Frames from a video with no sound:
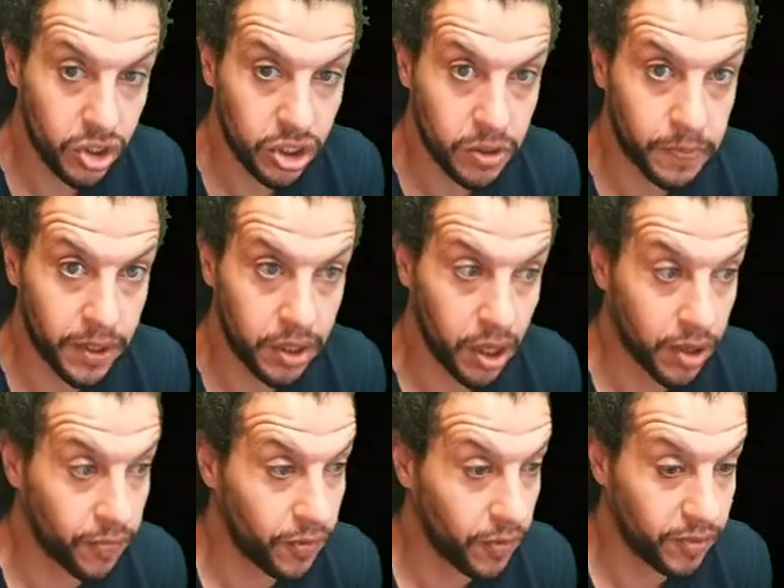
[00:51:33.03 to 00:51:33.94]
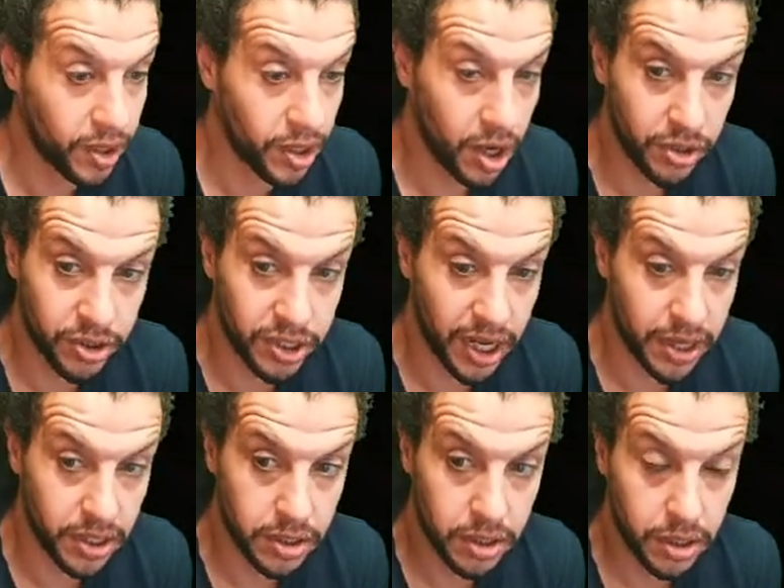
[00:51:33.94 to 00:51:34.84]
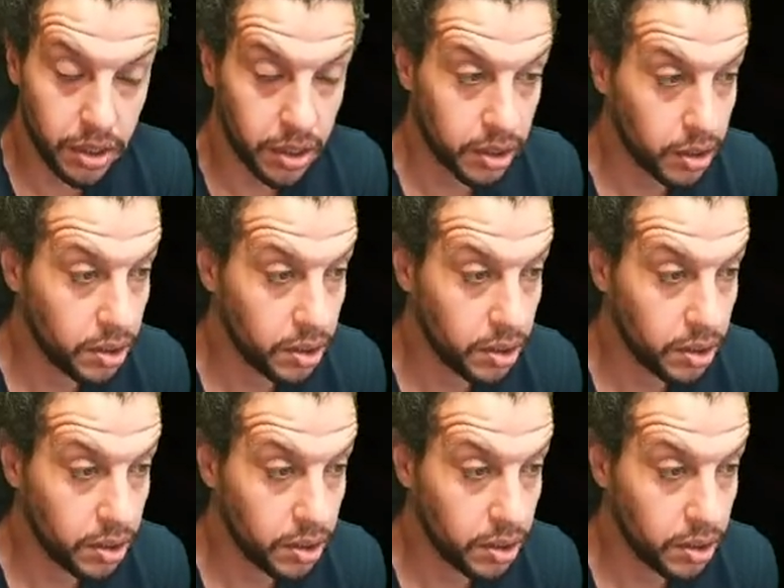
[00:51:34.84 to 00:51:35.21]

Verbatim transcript: actually spent like 1500 days.